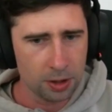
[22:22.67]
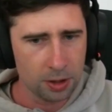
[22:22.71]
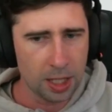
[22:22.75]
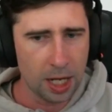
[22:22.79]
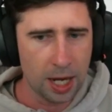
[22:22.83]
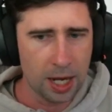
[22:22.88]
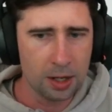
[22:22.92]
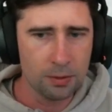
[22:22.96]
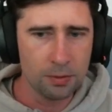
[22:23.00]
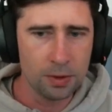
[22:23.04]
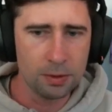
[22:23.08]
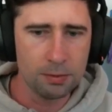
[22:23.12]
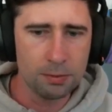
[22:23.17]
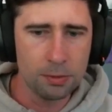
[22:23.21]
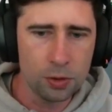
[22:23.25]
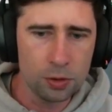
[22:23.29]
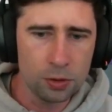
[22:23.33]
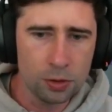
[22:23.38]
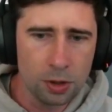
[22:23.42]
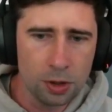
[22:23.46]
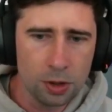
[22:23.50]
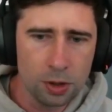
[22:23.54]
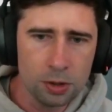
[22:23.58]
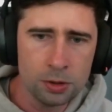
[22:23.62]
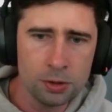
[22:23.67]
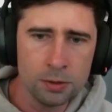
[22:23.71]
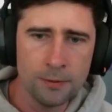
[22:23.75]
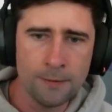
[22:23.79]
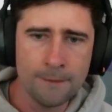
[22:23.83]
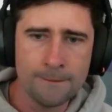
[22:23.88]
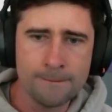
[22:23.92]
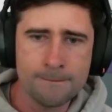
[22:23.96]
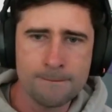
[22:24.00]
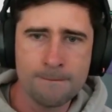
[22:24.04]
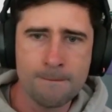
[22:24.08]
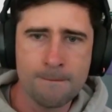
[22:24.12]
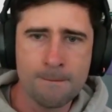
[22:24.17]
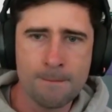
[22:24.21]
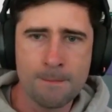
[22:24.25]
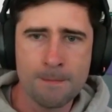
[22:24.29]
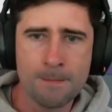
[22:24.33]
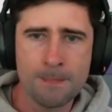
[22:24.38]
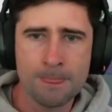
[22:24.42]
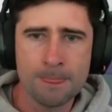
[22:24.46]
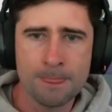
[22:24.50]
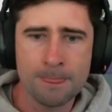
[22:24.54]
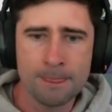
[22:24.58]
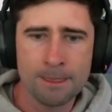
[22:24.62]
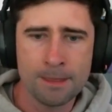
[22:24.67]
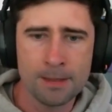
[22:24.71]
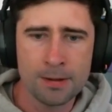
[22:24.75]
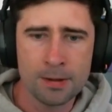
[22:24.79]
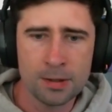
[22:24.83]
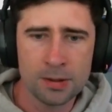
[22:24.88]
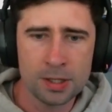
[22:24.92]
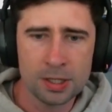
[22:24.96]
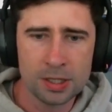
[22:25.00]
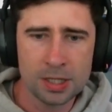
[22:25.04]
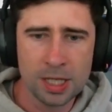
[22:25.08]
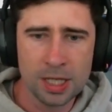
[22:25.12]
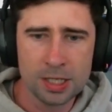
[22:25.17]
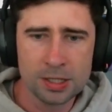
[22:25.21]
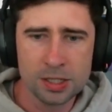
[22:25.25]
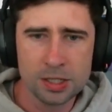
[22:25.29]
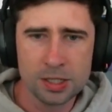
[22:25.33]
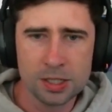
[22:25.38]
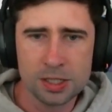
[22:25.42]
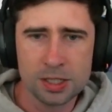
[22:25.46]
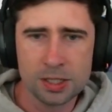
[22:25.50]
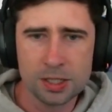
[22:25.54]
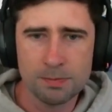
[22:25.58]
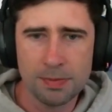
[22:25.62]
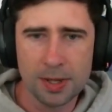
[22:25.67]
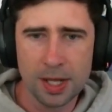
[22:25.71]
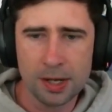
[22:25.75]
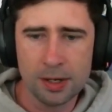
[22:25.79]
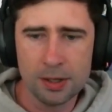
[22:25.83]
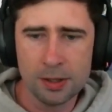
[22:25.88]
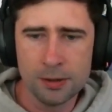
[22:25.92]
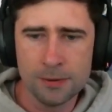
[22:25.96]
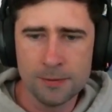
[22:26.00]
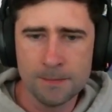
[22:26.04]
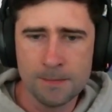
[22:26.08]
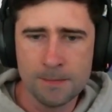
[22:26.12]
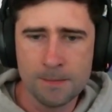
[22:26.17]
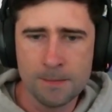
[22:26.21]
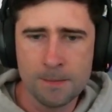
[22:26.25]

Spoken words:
in hand with Moon Girl. I think that's just better.